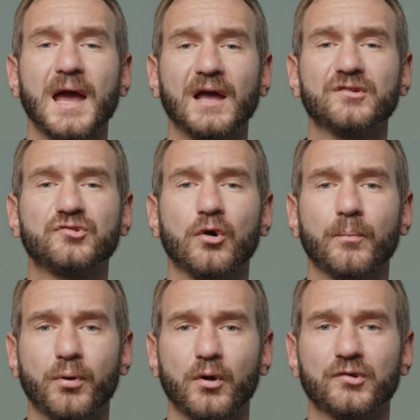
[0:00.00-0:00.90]
as your
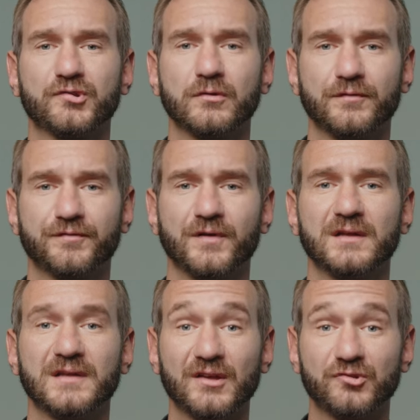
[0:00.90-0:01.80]
personal
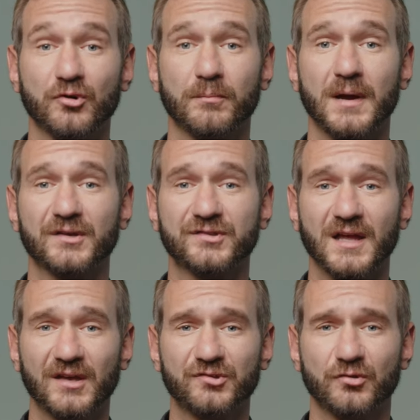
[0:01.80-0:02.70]
friend, as your master,
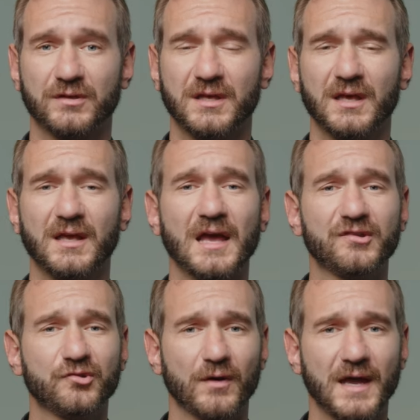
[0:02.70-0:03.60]
as your king,
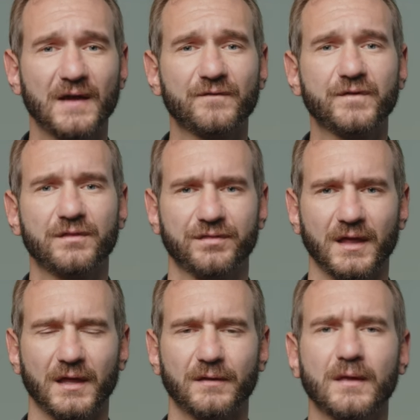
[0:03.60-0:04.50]
as your
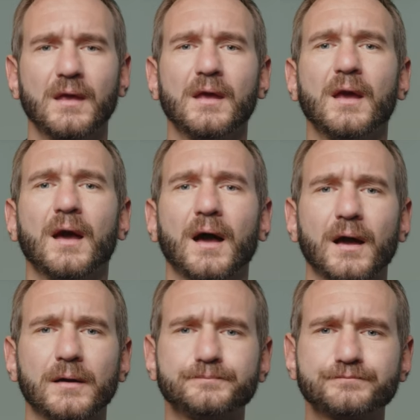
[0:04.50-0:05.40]
everything,
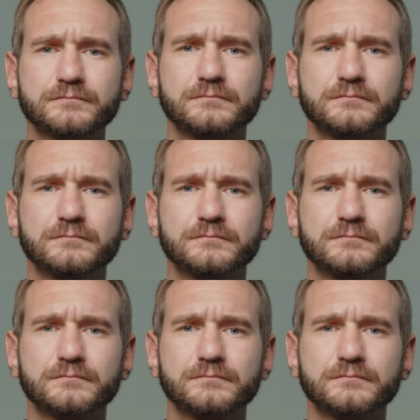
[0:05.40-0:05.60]
um,